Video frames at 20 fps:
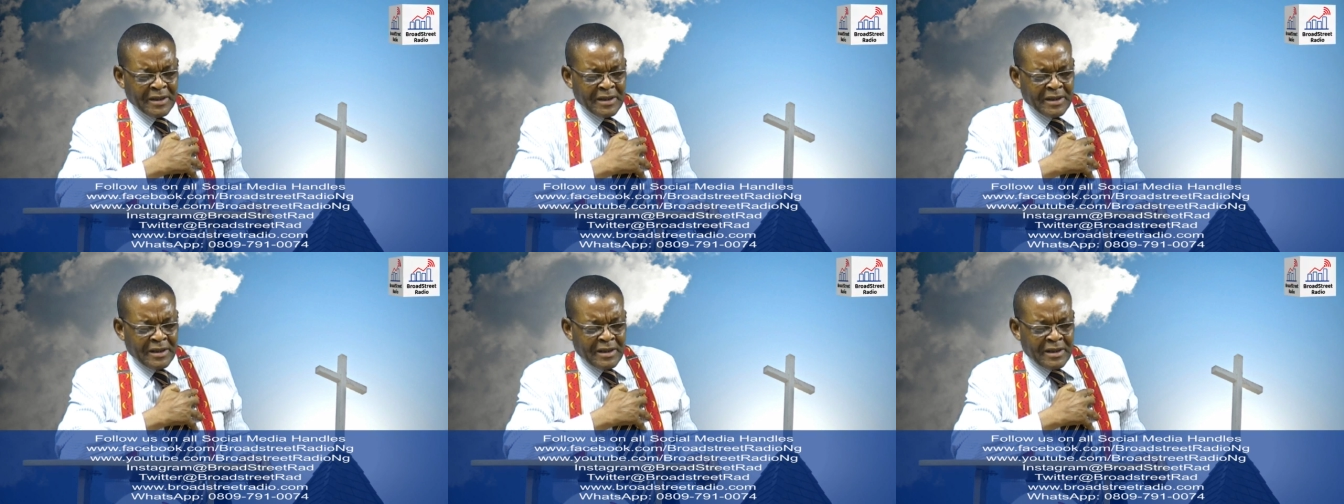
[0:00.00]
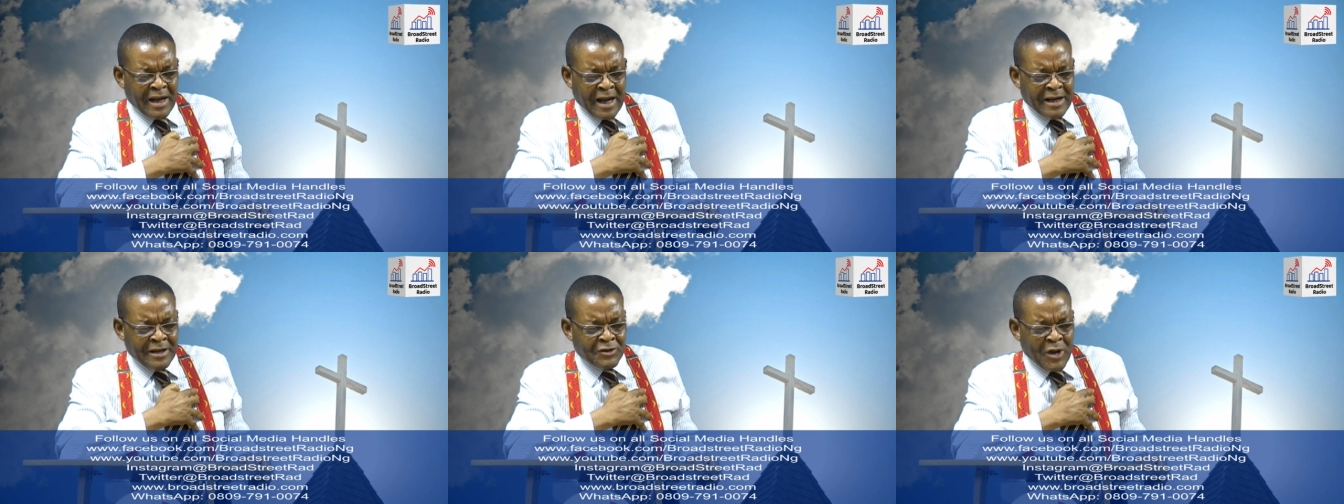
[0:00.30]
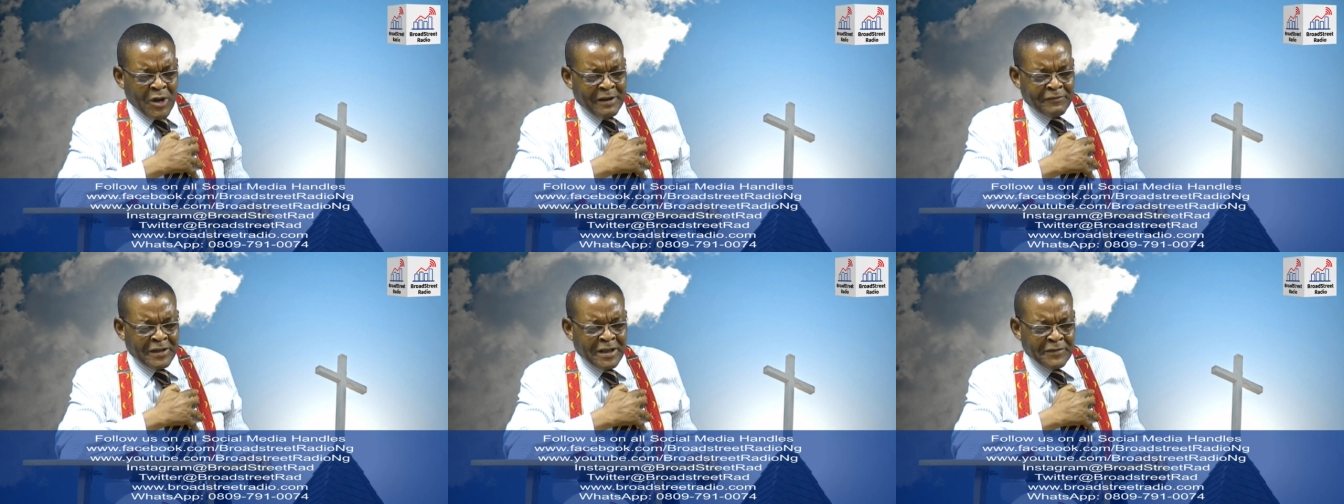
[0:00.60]
and you
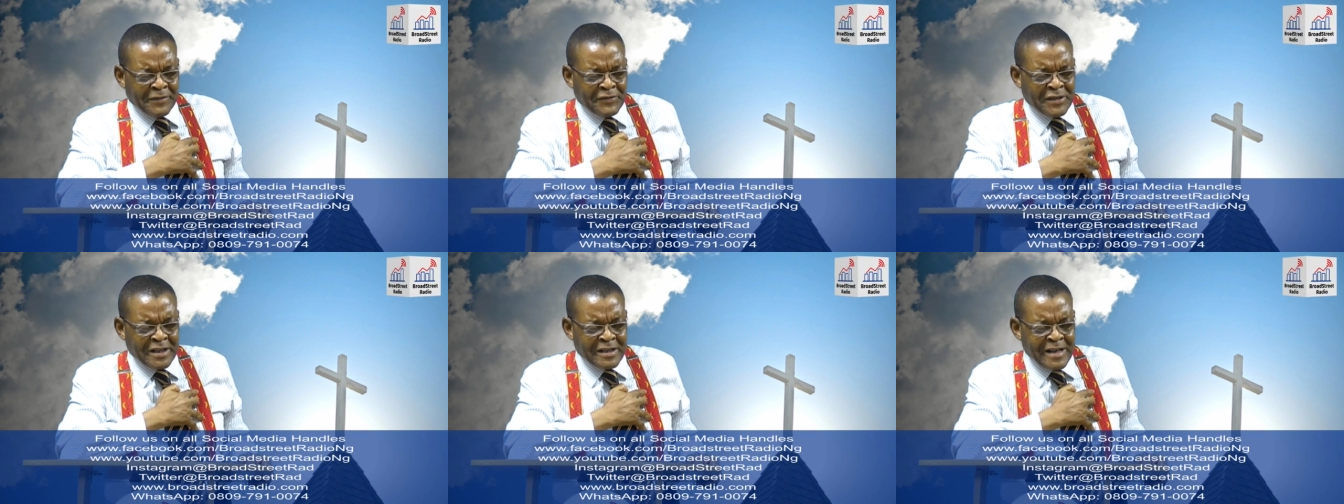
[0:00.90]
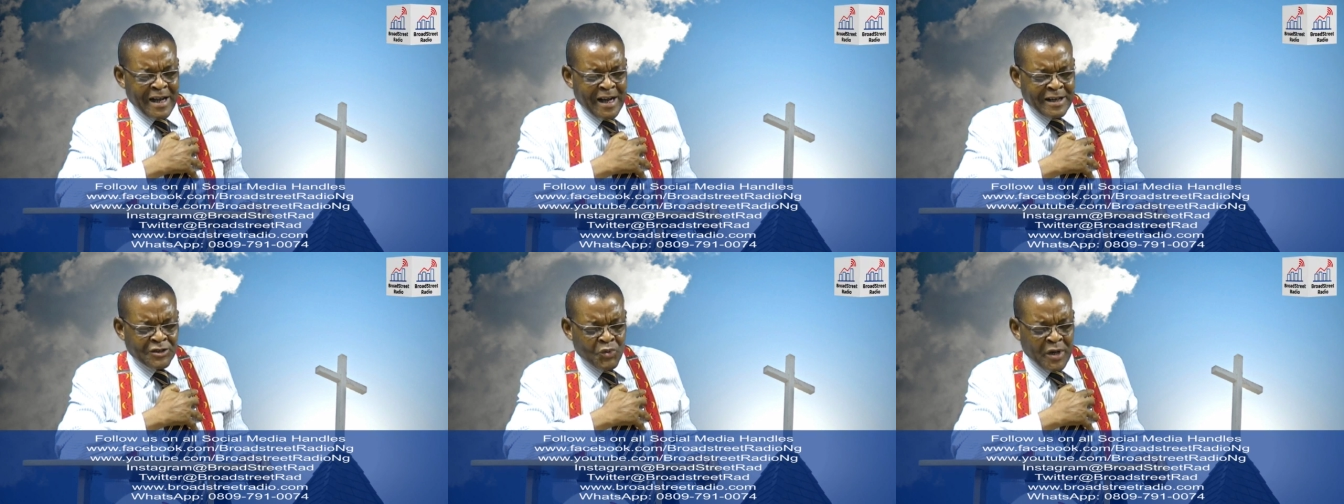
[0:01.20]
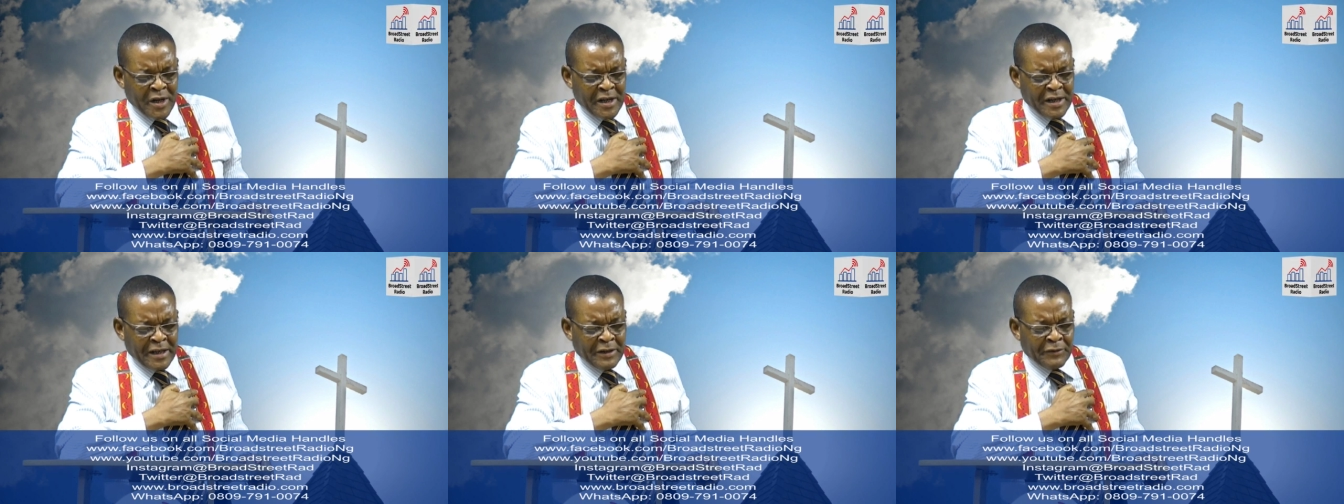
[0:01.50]
have lived in that
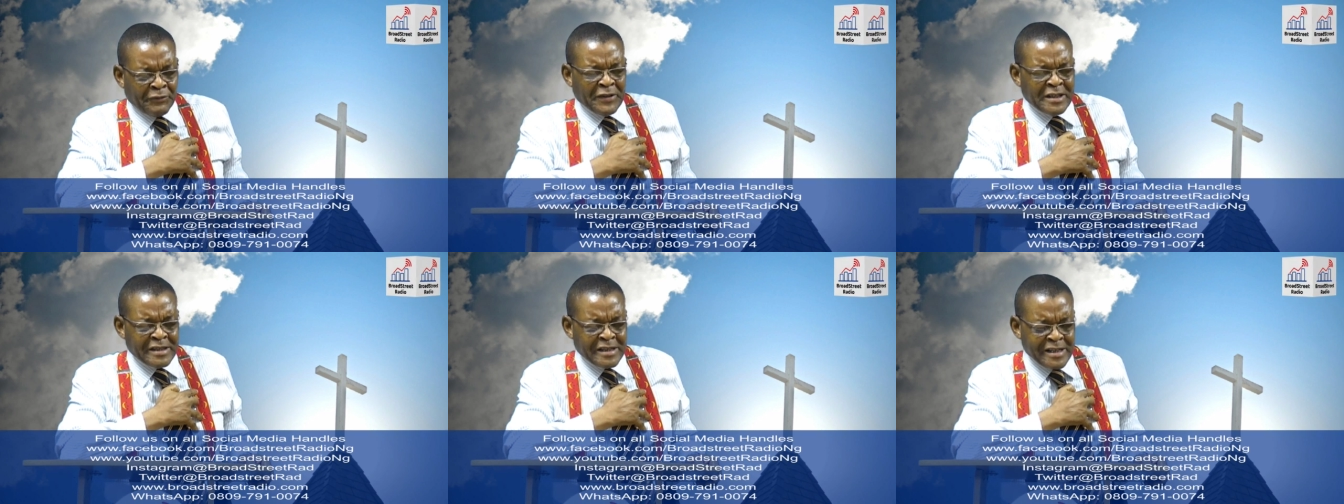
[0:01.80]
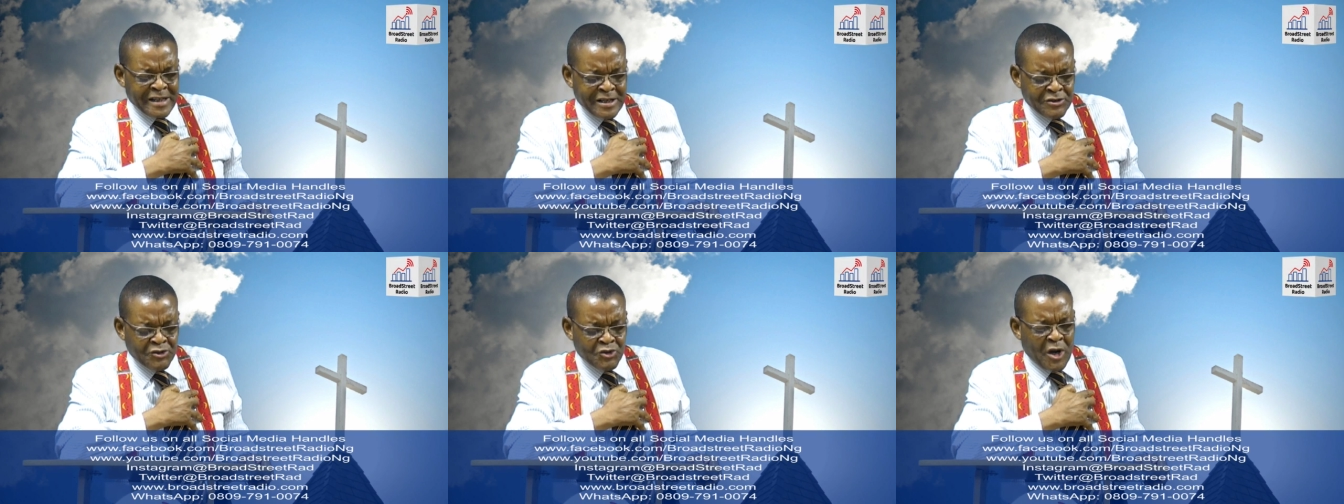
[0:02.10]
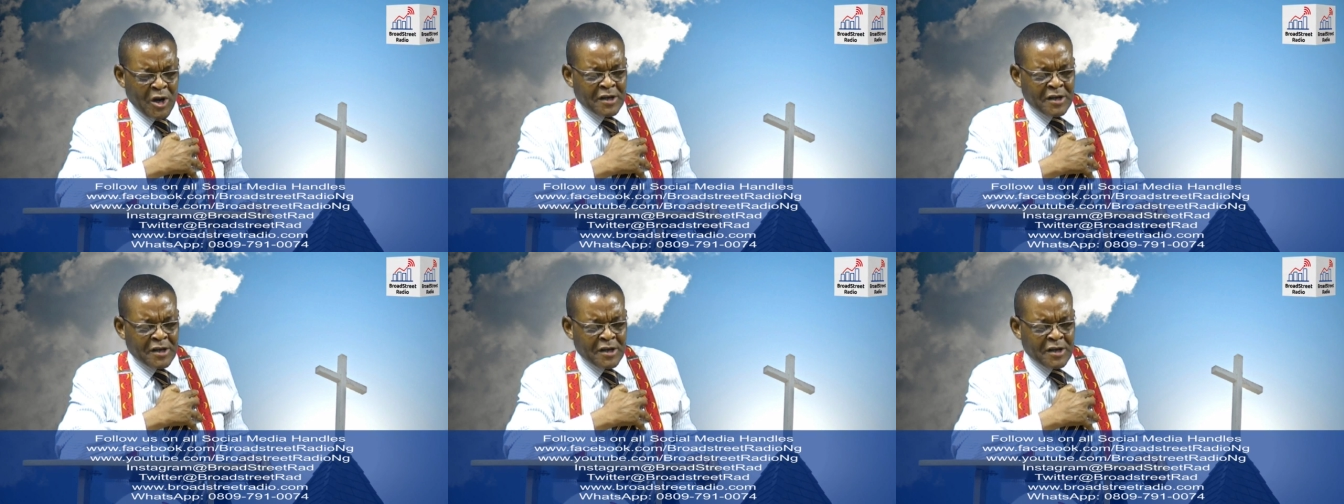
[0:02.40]
way. If indeed you